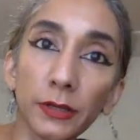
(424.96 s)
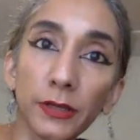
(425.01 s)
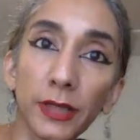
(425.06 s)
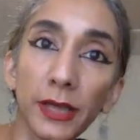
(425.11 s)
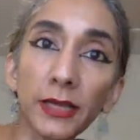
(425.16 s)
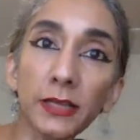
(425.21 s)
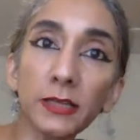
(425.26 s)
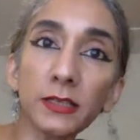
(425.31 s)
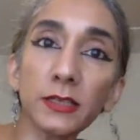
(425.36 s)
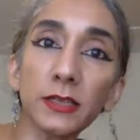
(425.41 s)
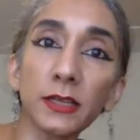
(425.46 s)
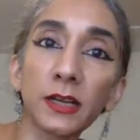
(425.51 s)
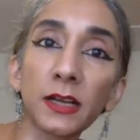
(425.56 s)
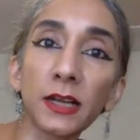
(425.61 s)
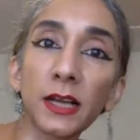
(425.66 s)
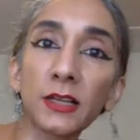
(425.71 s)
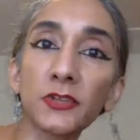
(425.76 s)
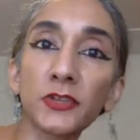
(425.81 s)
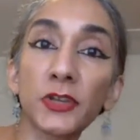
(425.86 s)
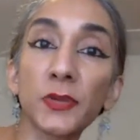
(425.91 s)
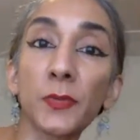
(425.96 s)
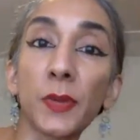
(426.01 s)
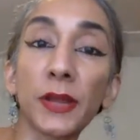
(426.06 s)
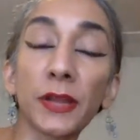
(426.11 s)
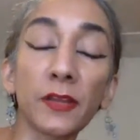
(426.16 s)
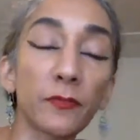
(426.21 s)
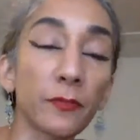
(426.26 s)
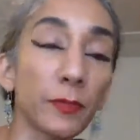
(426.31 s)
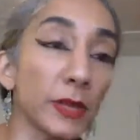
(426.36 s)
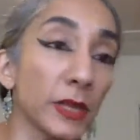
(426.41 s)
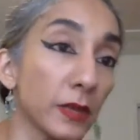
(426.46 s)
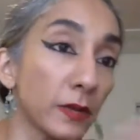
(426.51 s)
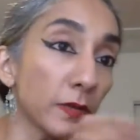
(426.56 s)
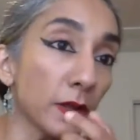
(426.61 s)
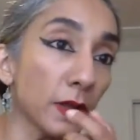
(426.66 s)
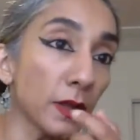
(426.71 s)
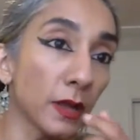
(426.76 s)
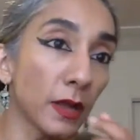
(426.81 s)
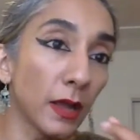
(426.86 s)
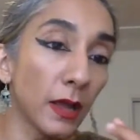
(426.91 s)
her that, uh, as she might have
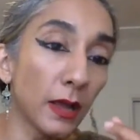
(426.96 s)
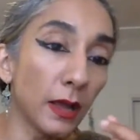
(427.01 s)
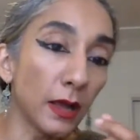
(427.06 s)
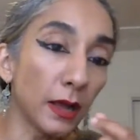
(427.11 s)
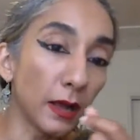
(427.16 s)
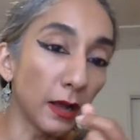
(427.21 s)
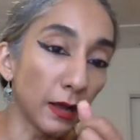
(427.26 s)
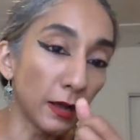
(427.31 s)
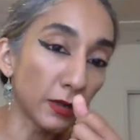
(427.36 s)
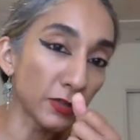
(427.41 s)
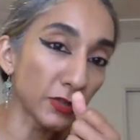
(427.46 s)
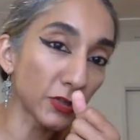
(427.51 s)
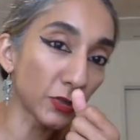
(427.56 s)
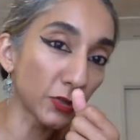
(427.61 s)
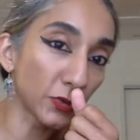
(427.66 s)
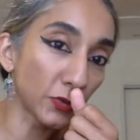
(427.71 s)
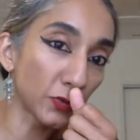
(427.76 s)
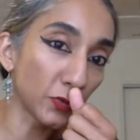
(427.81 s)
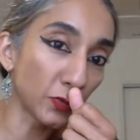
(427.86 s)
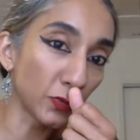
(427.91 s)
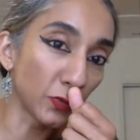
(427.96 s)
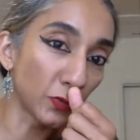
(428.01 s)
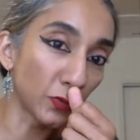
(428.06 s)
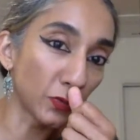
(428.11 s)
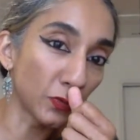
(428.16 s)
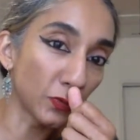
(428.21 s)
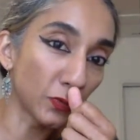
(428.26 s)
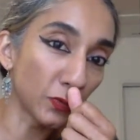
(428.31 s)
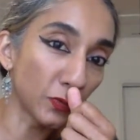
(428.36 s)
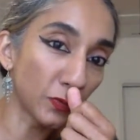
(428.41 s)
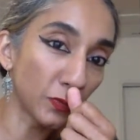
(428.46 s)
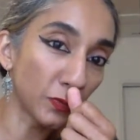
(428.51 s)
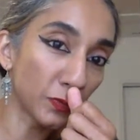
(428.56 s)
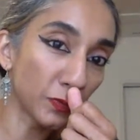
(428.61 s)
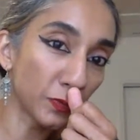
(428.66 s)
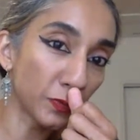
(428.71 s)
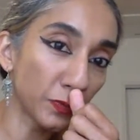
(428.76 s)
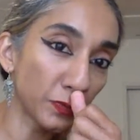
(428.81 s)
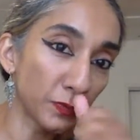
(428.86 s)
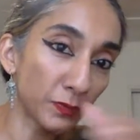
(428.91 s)
been, uh, to
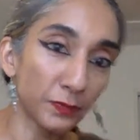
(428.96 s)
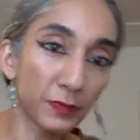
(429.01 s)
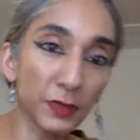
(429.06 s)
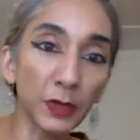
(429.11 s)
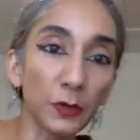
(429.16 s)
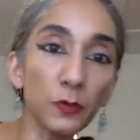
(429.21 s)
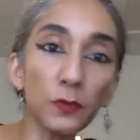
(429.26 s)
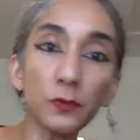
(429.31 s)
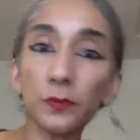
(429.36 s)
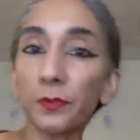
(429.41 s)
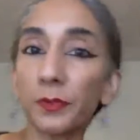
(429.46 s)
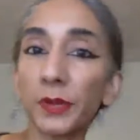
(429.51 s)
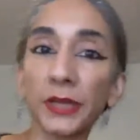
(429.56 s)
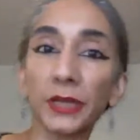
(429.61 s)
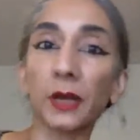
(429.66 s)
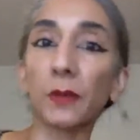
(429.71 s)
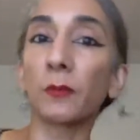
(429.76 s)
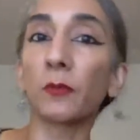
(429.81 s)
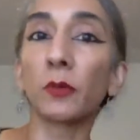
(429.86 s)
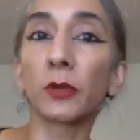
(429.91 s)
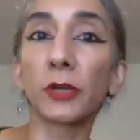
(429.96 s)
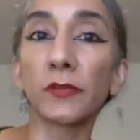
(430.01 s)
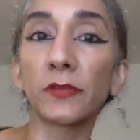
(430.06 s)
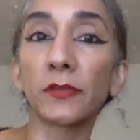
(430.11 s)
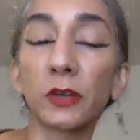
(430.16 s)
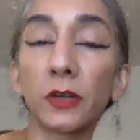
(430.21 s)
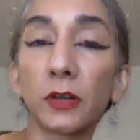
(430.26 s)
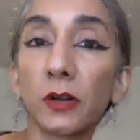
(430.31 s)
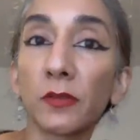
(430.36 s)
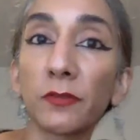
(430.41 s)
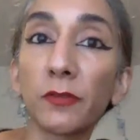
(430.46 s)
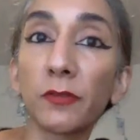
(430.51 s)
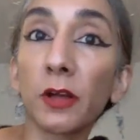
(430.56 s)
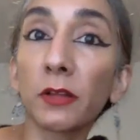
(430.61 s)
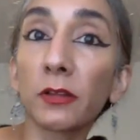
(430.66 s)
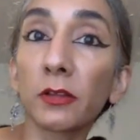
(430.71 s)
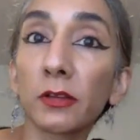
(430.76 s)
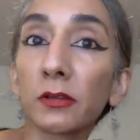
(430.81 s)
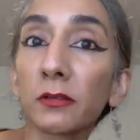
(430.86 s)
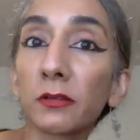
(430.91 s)
you know pick up whatever her
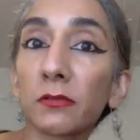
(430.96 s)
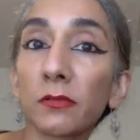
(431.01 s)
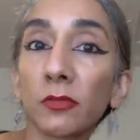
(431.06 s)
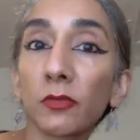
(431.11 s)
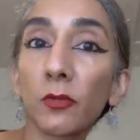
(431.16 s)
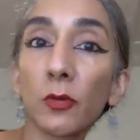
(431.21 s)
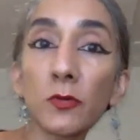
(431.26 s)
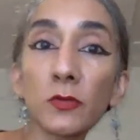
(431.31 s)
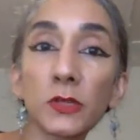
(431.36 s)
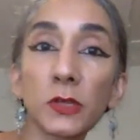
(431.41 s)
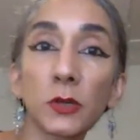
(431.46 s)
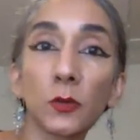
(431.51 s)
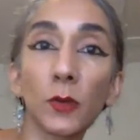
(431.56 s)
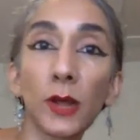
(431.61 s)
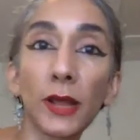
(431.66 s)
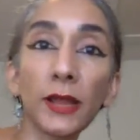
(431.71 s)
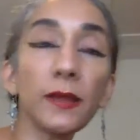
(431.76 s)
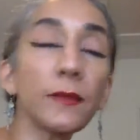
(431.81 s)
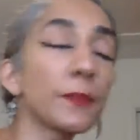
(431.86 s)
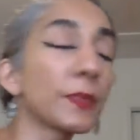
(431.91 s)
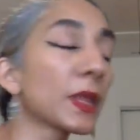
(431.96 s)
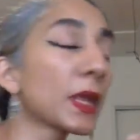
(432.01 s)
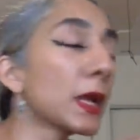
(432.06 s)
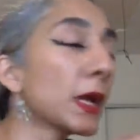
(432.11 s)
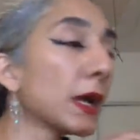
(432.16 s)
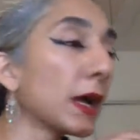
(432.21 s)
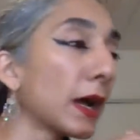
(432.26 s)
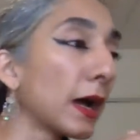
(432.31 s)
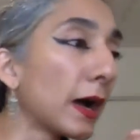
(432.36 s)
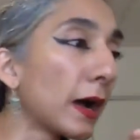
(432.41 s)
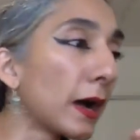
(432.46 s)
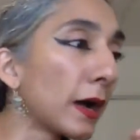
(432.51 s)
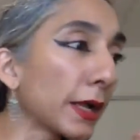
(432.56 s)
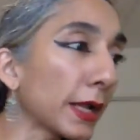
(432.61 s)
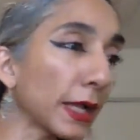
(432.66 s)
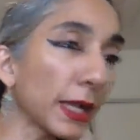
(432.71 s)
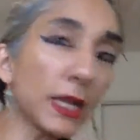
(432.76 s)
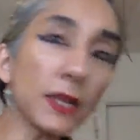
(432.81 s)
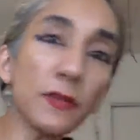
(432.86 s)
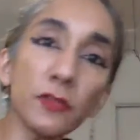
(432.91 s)
father throws her way, uh,
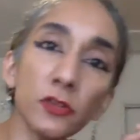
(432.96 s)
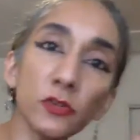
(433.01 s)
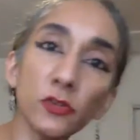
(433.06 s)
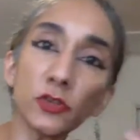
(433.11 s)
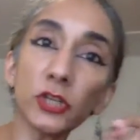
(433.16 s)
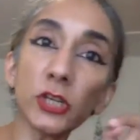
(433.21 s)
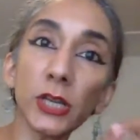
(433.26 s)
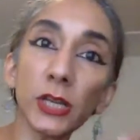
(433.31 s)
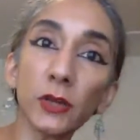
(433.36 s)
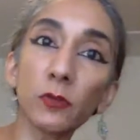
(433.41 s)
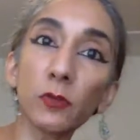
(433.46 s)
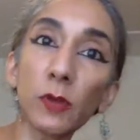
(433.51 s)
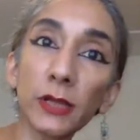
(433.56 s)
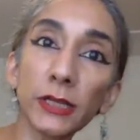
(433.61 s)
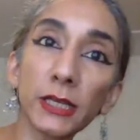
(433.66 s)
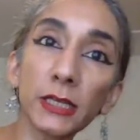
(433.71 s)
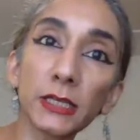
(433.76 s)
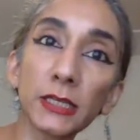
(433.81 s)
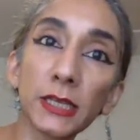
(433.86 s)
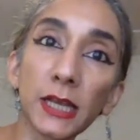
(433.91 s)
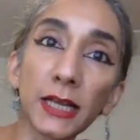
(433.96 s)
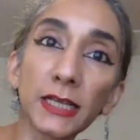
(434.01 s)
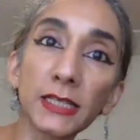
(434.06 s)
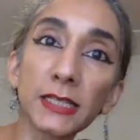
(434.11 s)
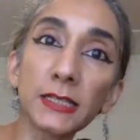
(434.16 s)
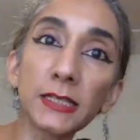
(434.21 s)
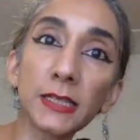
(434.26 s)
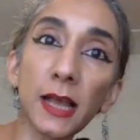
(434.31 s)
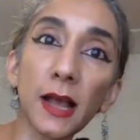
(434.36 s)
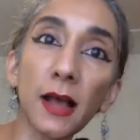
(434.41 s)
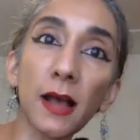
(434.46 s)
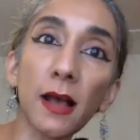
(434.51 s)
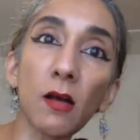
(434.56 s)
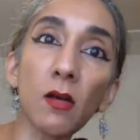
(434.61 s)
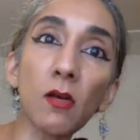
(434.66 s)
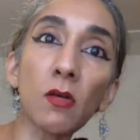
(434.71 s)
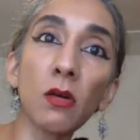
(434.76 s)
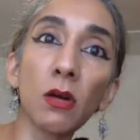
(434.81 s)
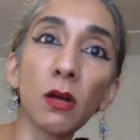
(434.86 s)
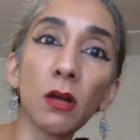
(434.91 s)
even she recognizes
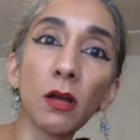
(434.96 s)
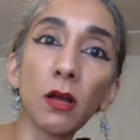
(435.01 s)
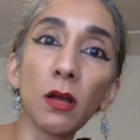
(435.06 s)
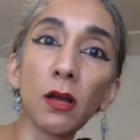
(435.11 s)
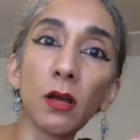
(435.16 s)
how